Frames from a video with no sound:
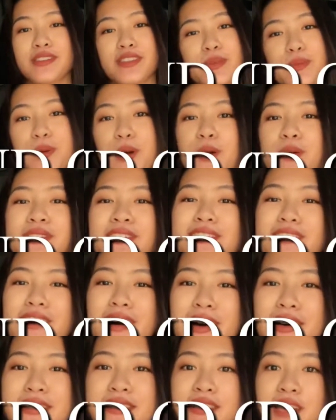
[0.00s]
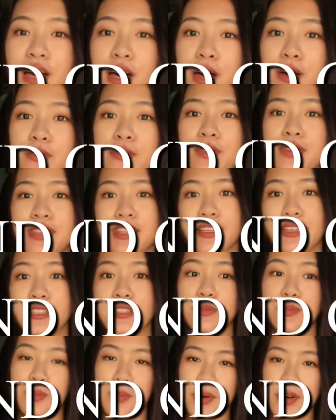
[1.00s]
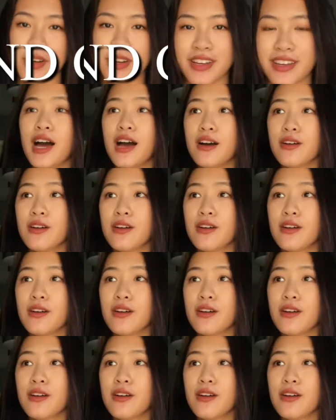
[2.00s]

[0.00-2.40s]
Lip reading: the pros and cons of this book.